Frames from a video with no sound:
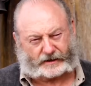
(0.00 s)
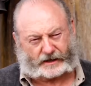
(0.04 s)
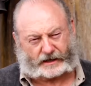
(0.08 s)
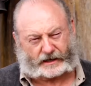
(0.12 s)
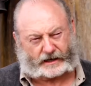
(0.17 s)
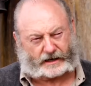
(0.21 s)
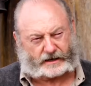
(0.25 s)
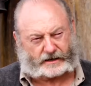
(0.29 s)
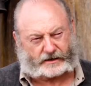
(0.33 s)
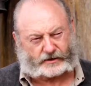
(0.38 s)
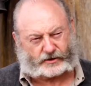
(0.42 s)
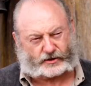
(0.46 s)
a
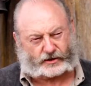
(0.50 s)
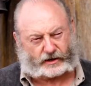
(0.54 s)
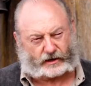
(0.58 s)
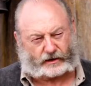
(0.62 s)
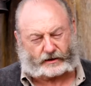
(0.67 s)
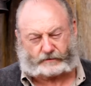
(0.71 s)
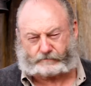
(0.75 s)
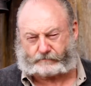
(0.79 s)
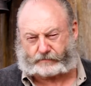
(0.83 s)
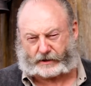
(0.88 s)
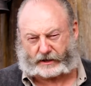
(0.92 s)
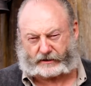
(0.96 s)
large
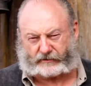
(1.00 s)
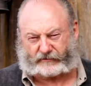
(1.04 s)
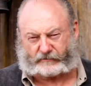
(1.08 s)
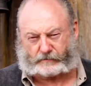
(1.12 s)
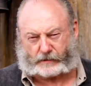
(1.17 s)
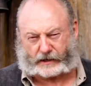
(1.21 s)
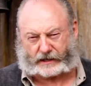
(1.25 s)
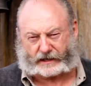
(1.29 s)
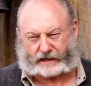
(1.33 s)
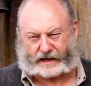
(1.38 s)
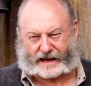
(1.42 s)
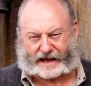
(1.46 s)
lump out of
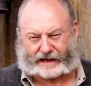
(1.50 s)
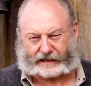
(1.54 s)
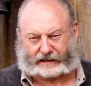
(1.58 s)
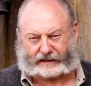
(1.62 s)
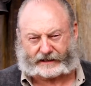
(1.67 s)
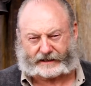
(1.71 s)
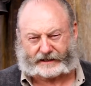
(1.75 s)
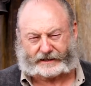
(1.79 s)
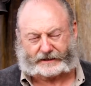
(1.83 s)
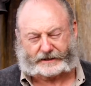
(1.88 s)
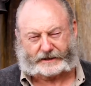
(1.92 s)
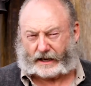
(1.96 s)
my neck.
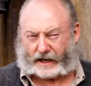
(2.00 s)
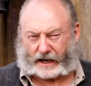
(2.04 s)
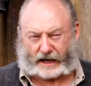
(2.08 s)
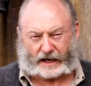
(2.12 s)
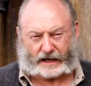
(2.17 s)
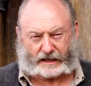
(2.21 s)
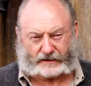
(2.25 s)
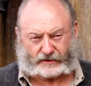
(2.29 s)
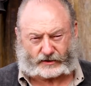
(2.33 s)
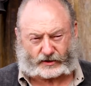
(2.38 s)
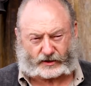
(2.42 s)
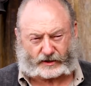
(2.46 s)

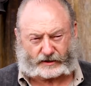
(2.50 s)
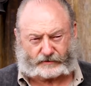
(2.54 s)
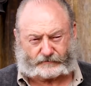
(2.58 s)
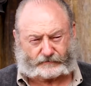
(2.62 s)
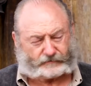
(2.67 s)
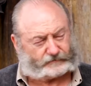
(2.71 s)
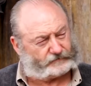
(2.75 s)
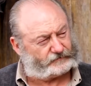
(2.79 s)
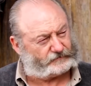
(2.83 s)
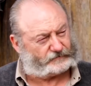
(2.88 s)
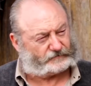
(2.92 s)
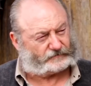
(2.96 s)
And
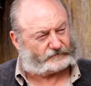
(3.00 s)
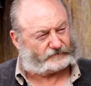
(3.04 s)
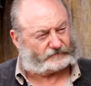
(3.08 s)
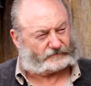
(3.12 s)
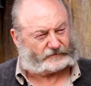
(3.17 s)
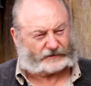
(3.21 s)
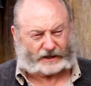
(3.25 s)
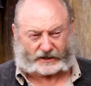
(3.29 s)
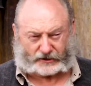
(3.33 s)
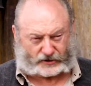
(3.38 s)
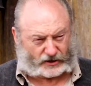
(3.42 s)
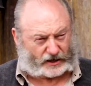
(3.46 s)

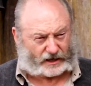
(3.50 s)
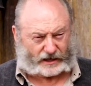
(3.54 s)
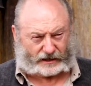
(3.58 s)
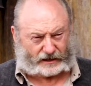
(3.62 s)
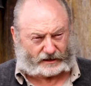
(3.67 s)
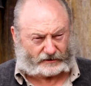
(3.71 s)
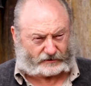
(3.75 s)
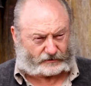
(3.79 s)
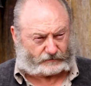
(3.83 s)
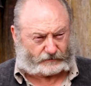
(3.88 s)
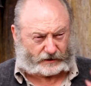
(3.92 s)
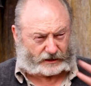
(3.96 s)
I'd said
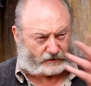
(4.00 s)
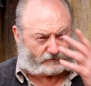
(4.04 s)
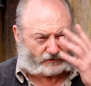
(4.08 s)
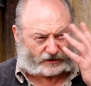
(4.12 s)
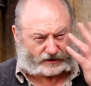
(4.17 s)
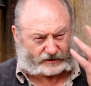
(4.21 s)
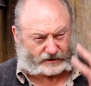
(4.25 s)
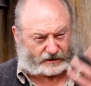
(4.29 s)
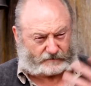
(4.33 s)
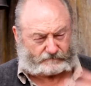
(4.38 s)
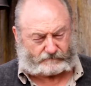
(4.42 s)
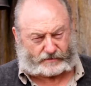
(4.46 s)
hello to him when he
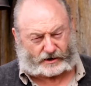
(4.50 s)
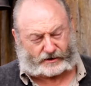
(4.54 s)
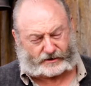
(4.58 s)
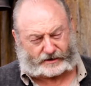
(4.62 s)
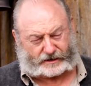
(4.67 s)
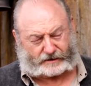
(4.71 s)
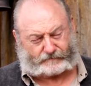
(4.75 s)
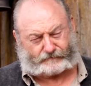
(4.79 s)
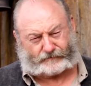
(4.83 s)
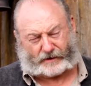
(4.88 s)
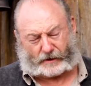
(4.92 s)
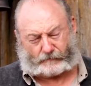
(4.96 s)
walked on
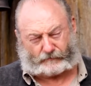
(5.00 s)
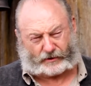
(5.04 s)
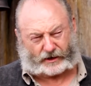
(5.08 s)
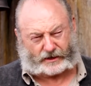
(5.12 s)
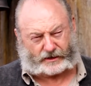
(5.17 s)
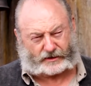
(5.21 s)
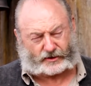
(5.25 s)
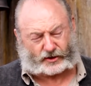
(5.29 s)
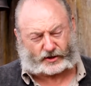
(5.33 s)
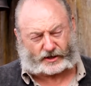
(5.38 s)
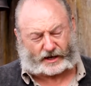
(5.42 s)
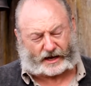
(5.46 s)
board, but
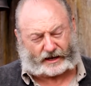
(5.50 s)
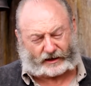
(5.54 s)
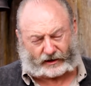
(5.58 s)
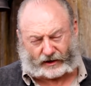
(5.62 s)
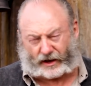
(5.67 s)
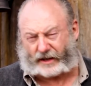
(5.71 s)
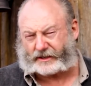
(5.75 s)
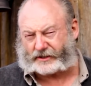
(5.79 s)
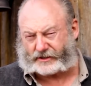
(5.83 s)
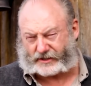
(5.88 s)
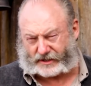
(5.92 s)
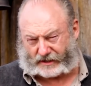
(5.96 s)
it's a
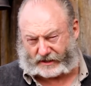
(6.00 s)
lot